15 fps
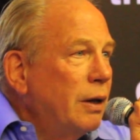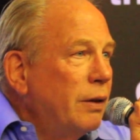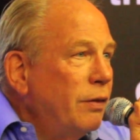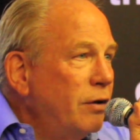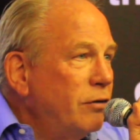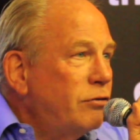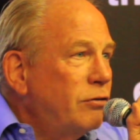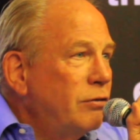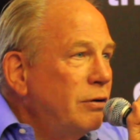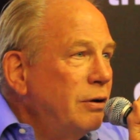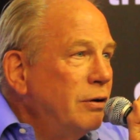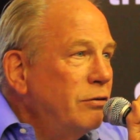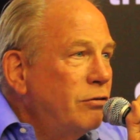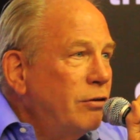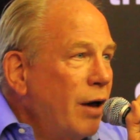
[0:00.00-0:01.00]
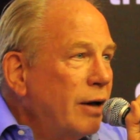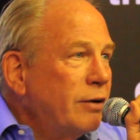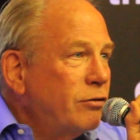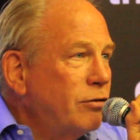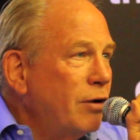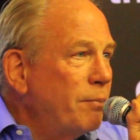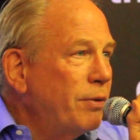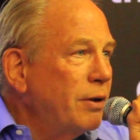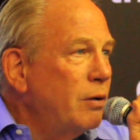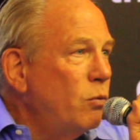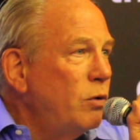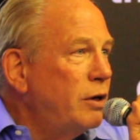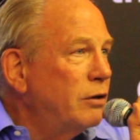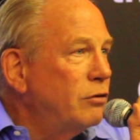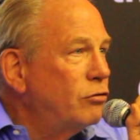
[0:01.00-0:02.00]
This is not something
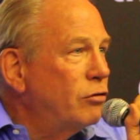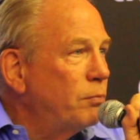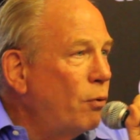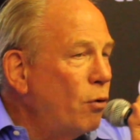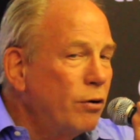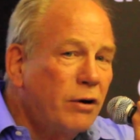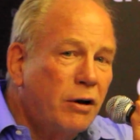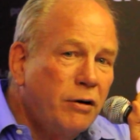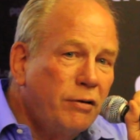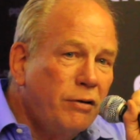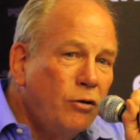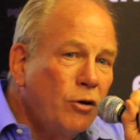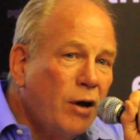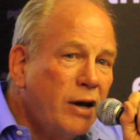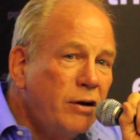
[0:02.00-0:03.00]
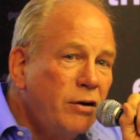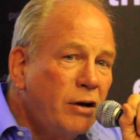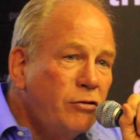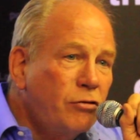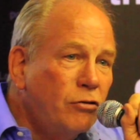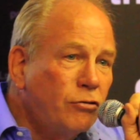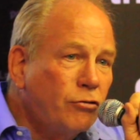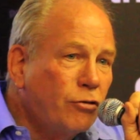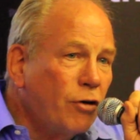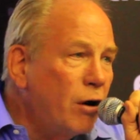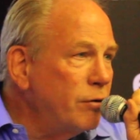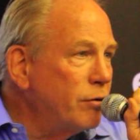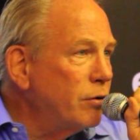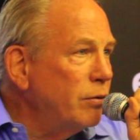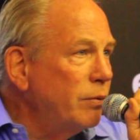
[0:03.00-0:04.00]
we can support under the United Nations
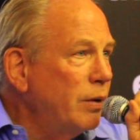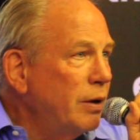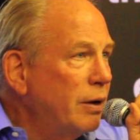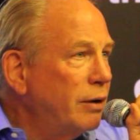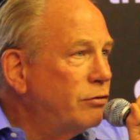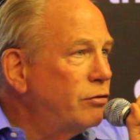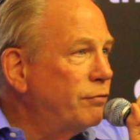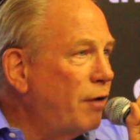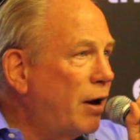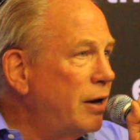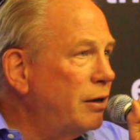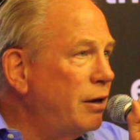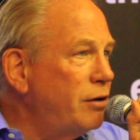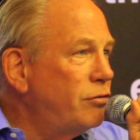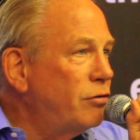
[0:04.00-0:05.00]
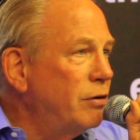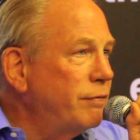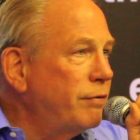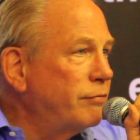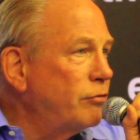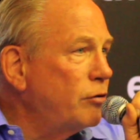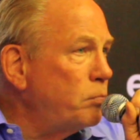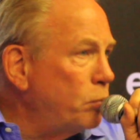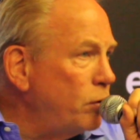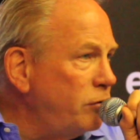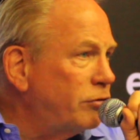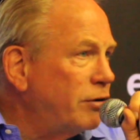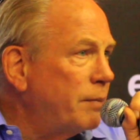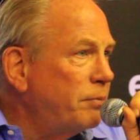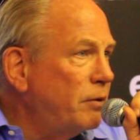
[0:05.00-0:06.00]
Charter. It's a violation of every
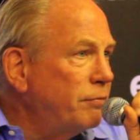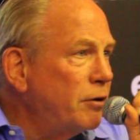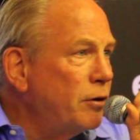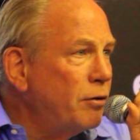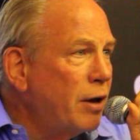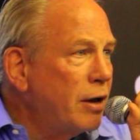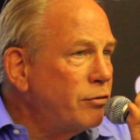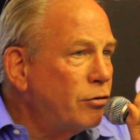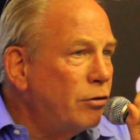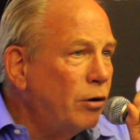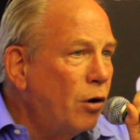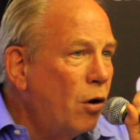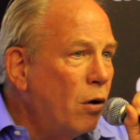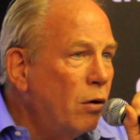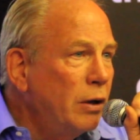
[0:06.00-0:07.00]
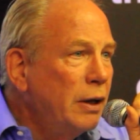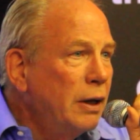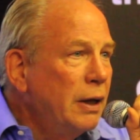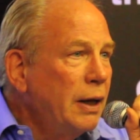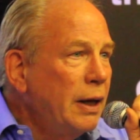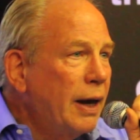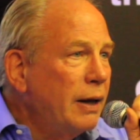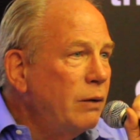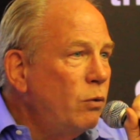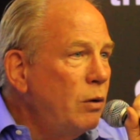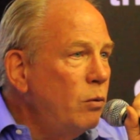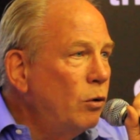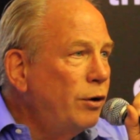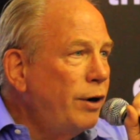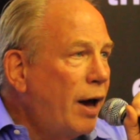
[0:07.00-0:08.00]
precept of international law, and we
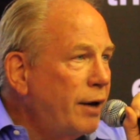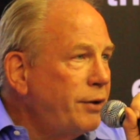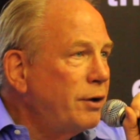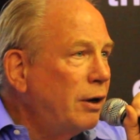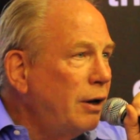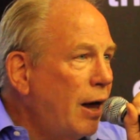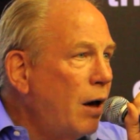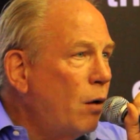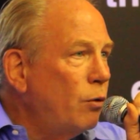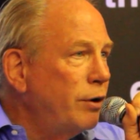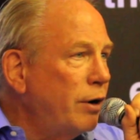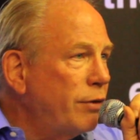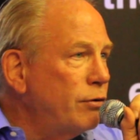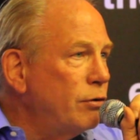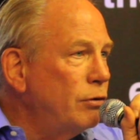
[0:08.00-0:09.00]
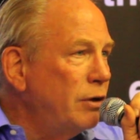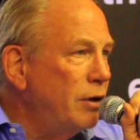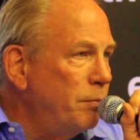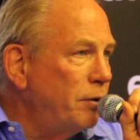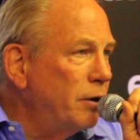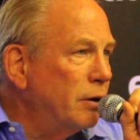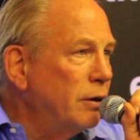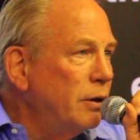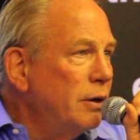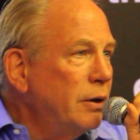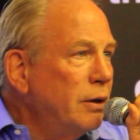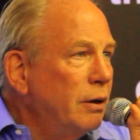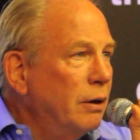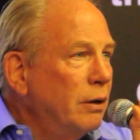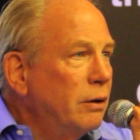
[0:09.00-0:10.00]
will not allow another Libya
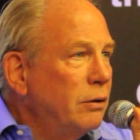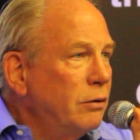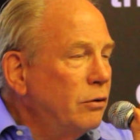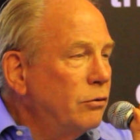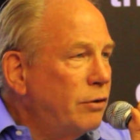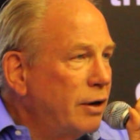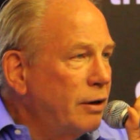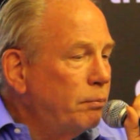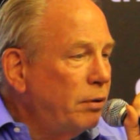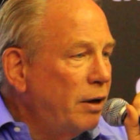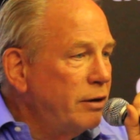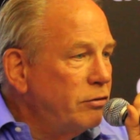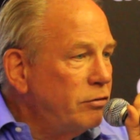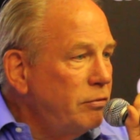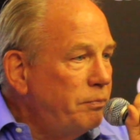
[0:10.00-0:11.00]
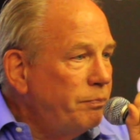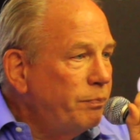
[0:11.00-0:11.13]
to take place.